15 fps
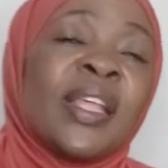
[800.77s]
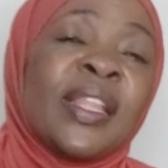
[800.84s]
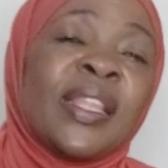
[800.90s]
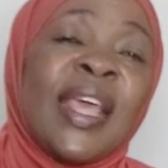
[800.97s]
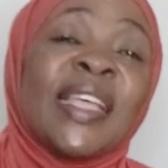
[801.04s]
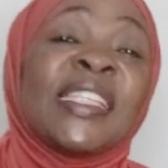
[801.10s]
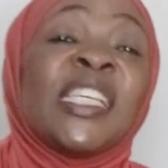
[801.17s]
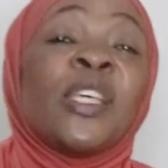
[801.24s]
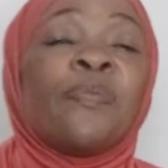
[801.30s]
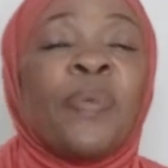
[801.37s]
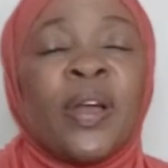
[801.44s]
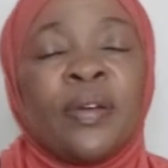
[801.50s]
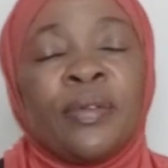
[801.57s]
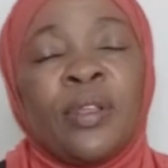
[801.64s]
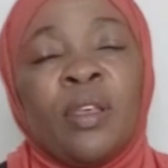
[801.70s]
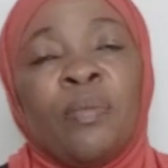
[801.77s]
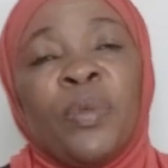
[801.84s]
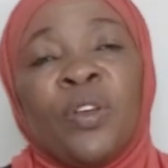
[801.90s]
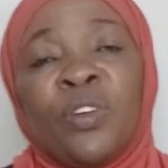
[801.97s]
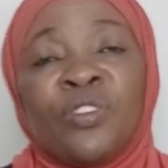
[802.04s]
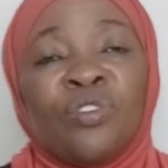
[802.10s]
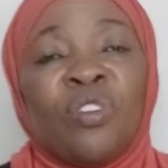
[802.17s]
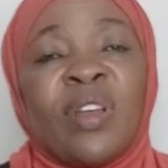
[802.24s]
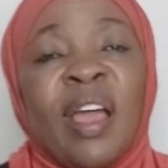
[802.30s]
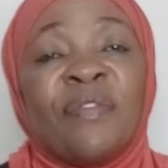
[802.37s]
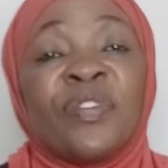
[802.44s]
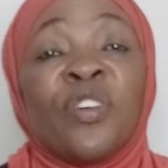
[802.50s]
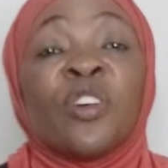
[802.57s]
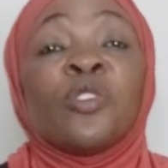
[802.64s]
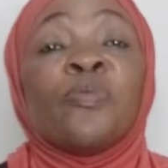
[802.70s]
they are cheaper because you don't
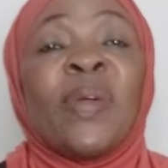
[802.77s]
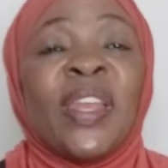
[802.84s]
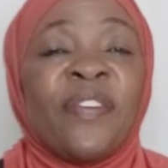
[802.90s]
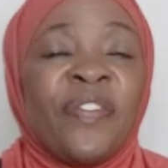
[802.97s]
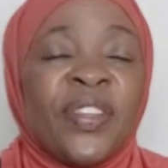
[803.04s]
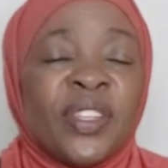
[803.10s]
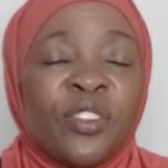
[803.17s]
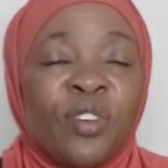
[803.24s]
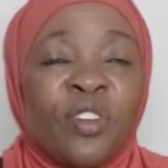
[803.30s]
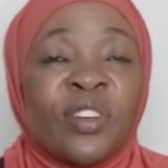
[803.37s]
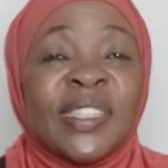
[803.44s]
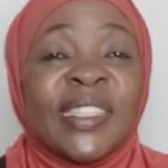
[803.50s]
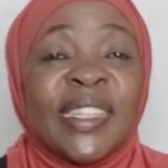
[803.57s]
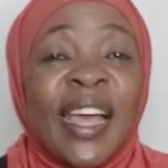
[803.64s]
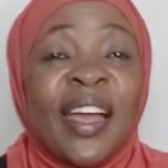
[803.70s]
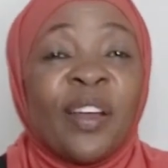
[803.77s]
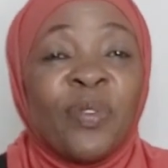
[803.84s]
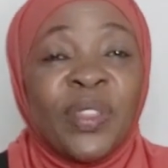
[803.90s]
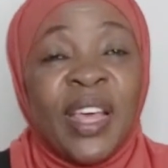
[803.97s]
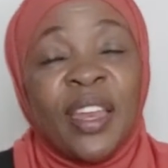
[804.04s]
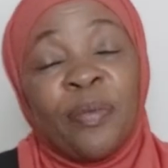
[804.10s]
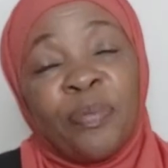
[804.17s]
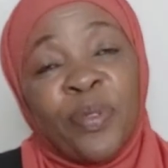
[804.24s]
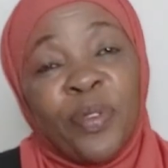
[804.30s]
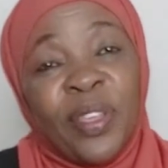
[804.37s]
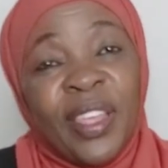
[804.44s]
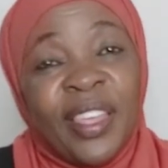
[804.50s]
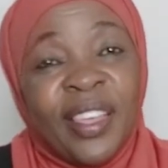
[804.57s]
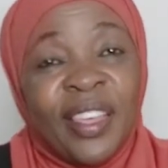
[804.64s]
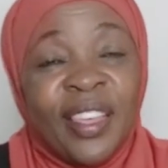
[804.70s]
have those benefits. You're not stuck with an
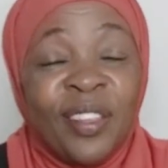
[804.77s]
employee.